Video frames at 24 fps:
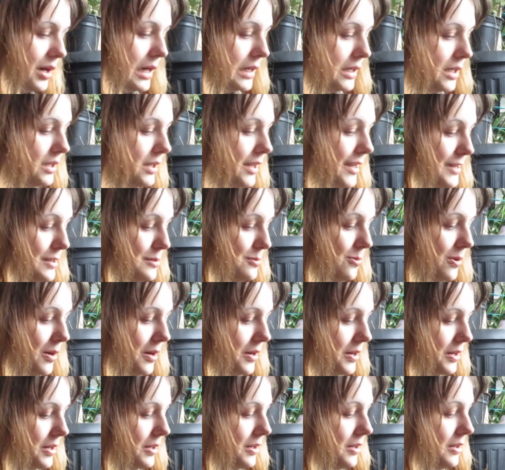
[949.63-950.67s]
I need less
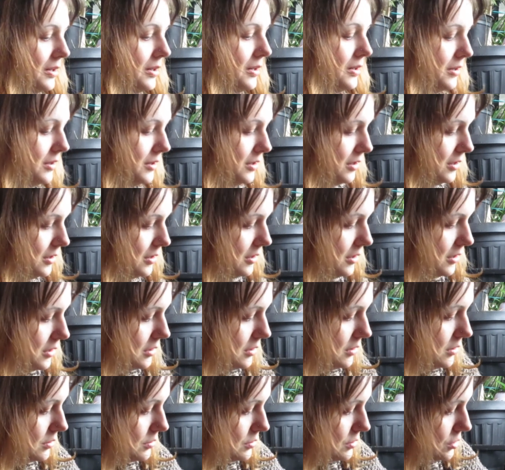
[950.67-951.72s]
water.
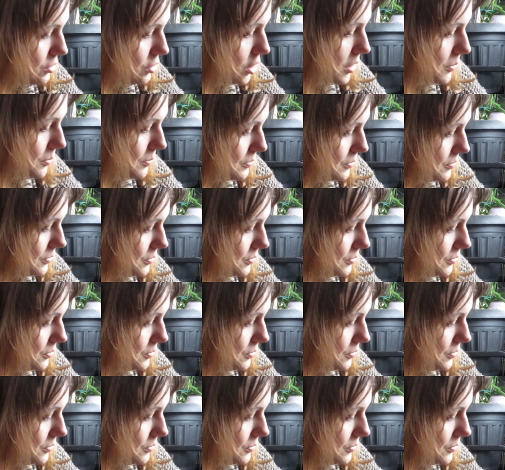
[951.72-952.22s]
You know, stop